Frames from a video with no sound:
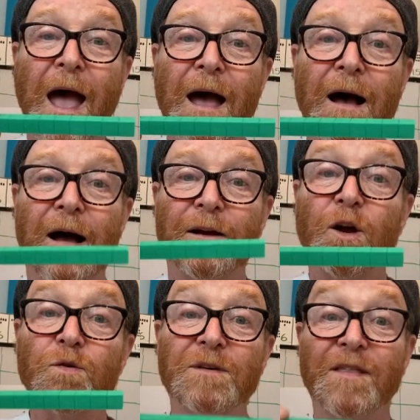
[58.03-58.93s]

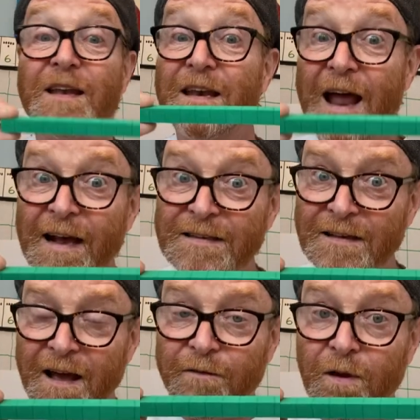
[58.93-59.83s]
go to the next
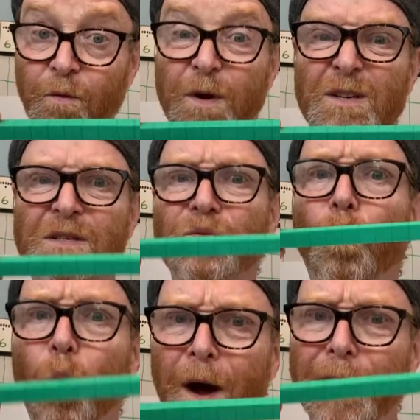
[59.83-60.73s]
level, which is
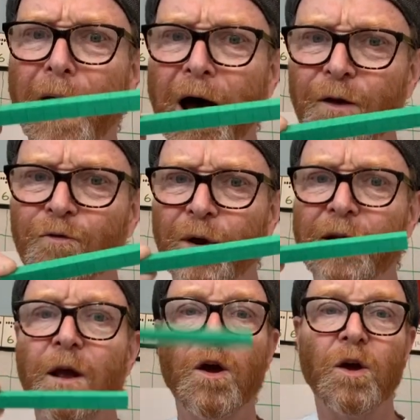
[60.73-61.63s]

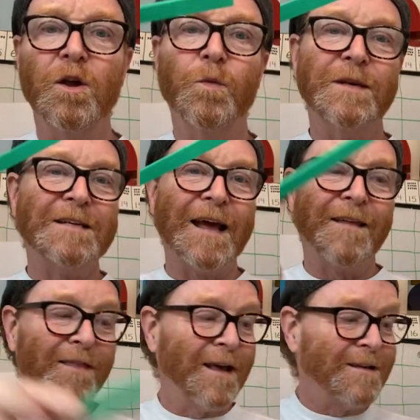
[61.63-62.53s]
100, you would
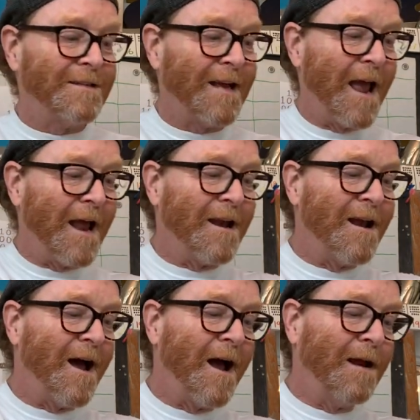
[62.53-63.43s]
take this and
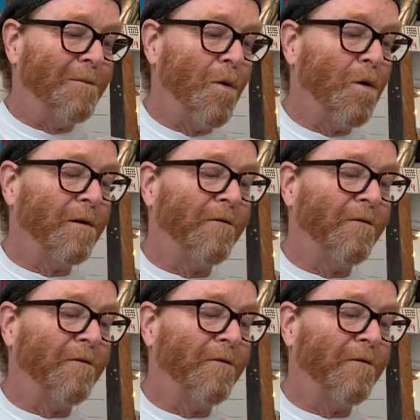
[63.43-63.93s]
9 more of